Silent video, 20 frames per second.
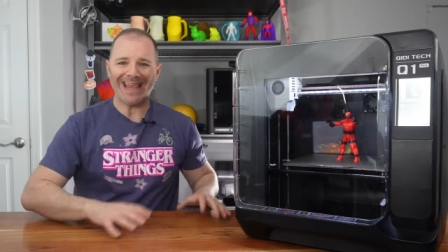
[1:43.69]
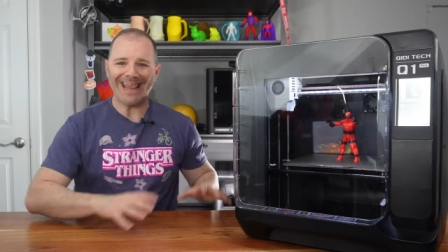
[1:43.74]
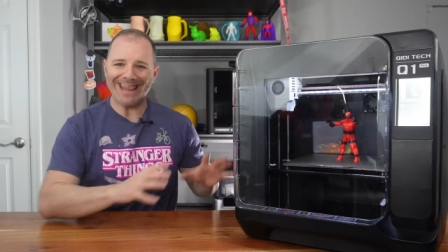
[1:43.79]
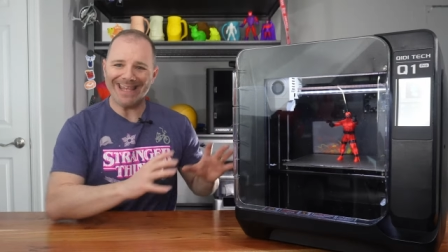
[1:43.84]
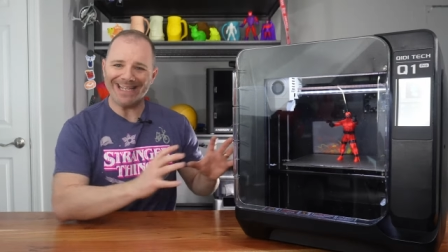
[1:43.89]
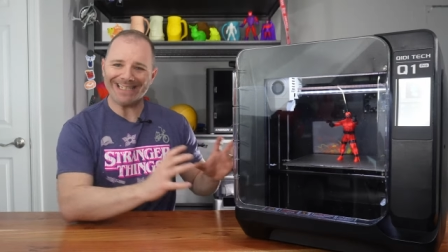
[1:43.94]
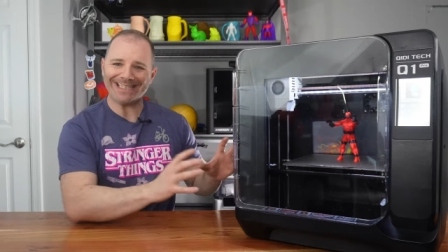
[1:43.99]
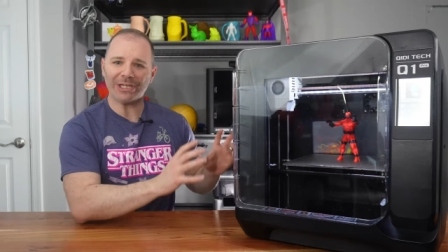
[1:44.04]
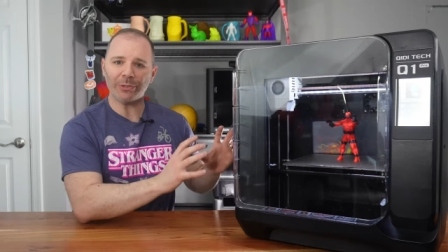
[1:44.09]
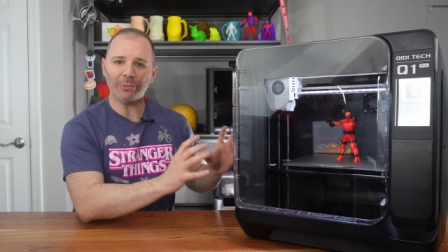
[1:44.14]

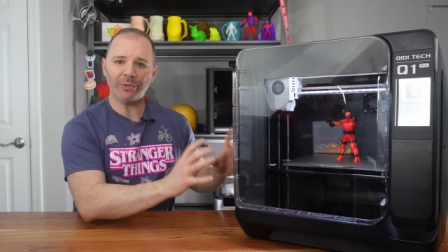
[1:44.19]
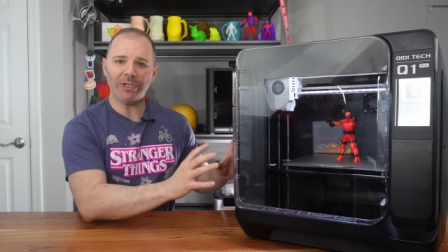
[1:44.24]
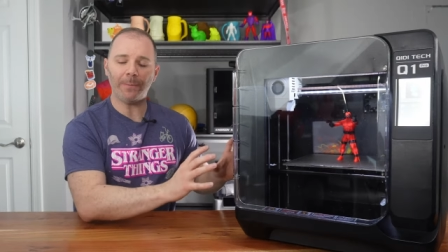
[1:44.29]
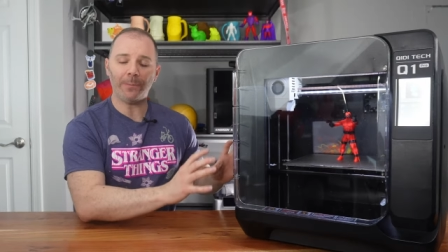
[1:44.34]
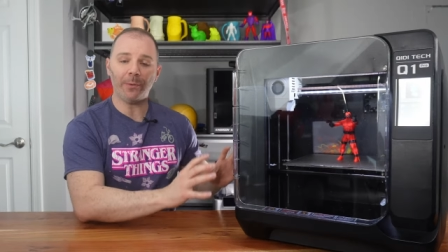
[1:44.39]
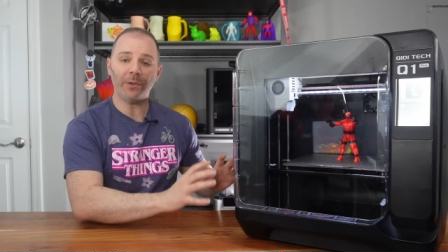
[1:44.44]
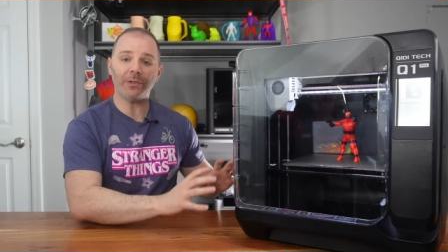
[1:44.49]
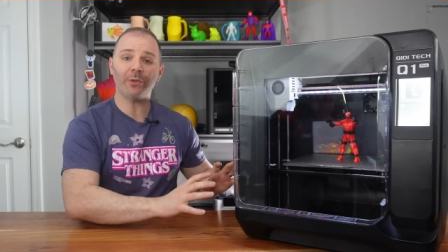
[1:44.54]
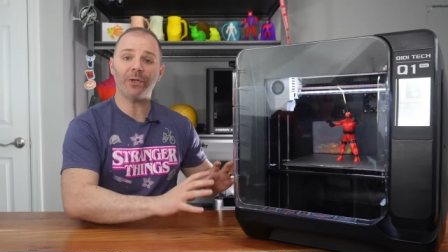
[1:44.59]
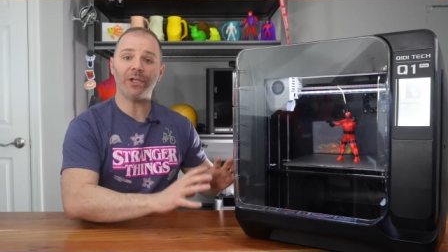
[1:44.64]
This 3D
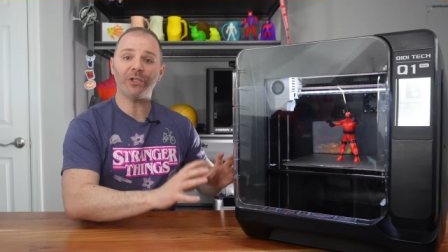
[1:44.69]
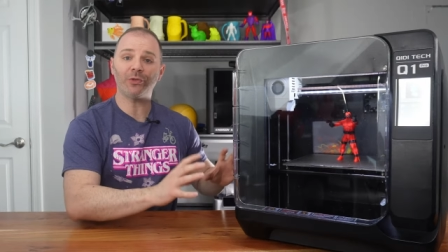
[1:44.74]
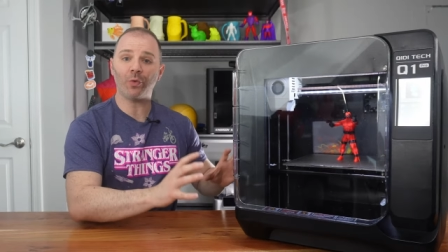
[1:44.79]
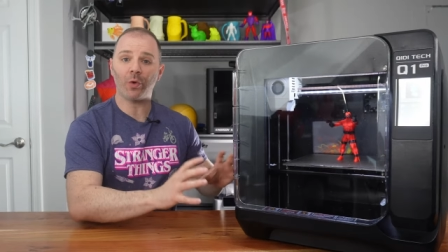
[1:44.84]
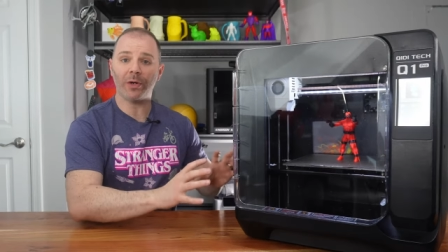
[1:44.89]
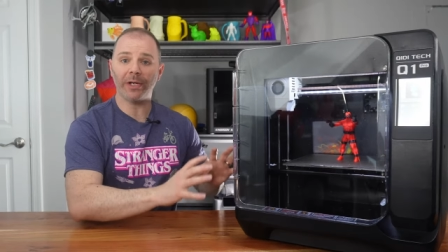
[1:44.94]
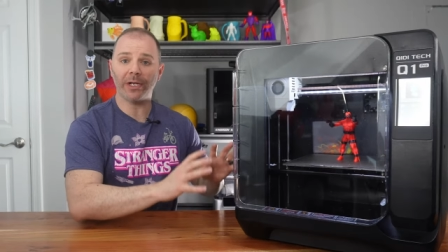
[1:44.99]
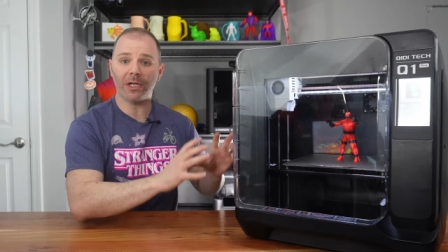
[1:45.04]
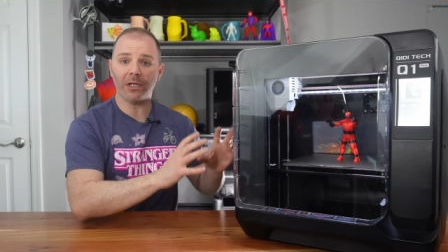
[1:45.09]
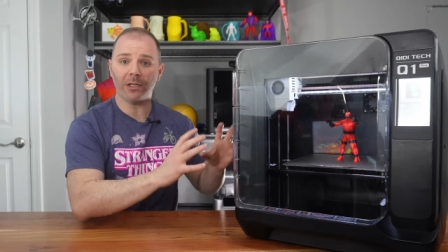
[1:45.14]
printer is
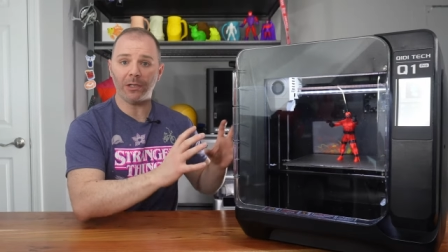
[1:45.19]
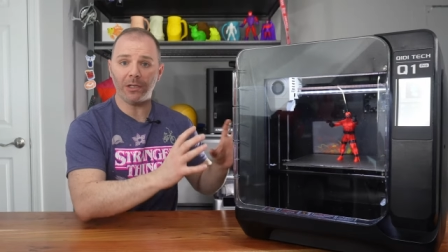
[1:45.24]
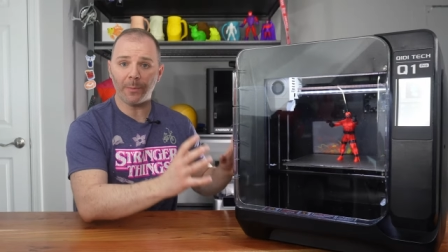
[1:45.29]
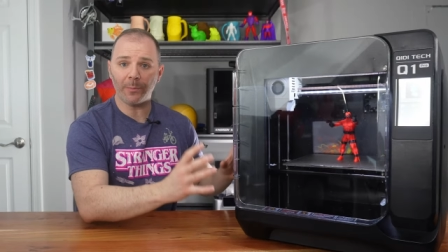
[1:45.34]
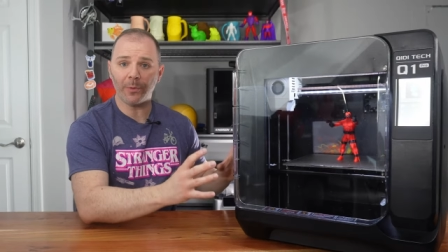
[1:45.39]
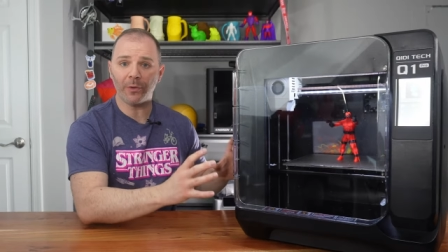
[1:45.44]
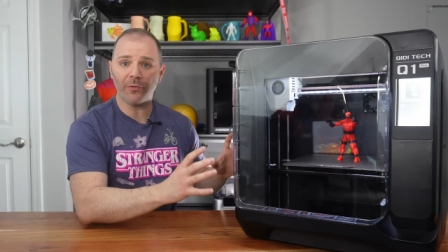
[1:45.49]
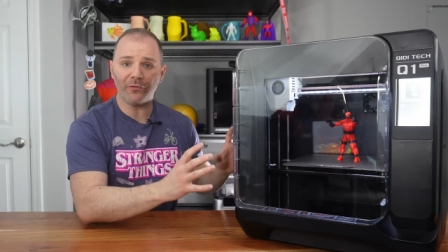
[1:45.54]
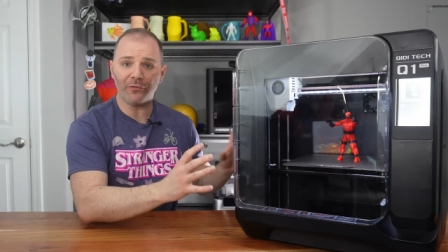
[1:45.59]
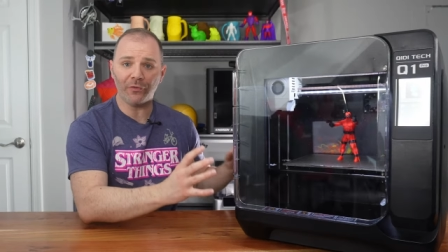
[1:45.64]
running
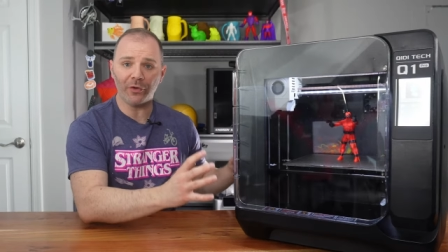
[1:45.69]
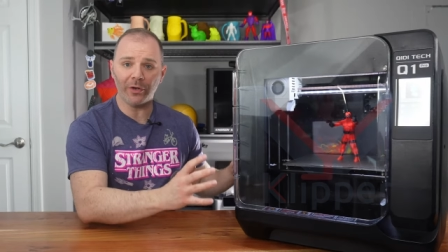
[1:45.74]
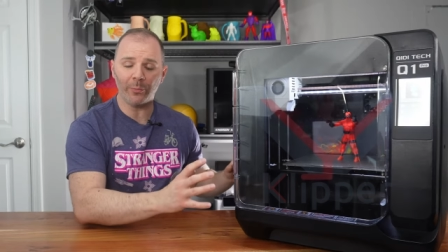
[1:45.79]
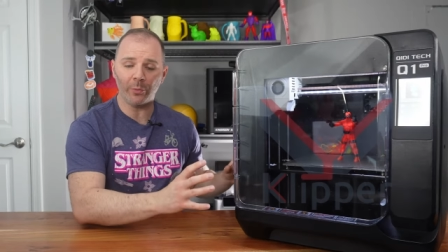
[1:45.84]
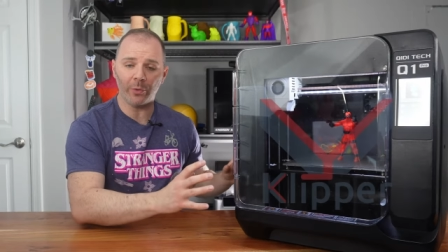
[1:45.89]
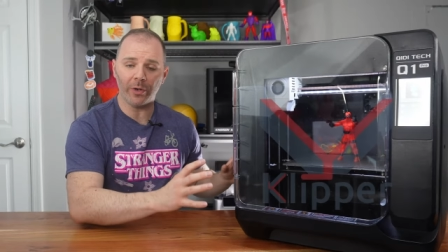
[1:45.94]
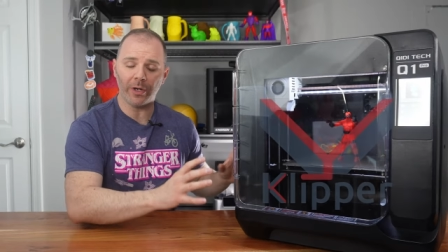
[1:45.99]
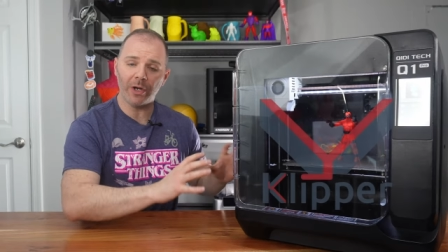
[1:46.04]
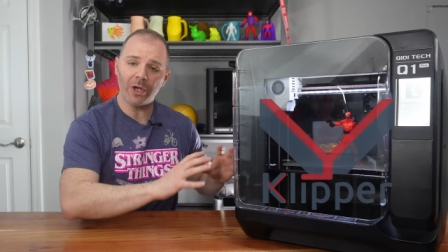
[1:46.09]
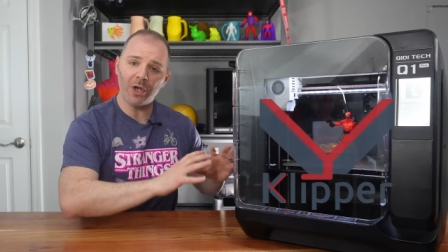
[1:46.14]
Klipper
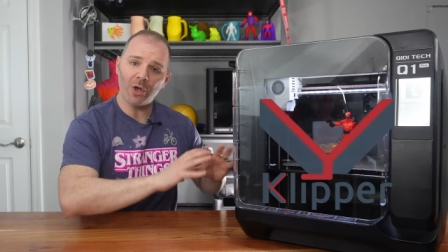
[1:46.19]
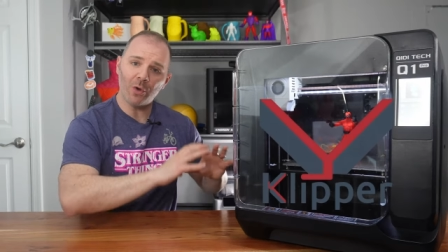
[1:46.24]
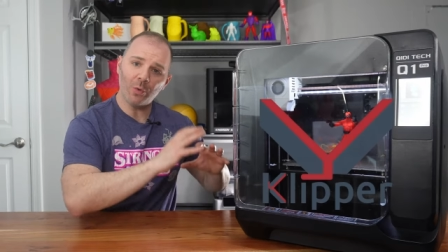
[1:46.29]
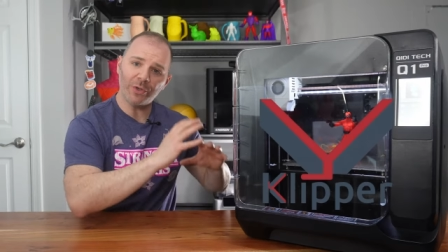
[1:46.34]
firmware,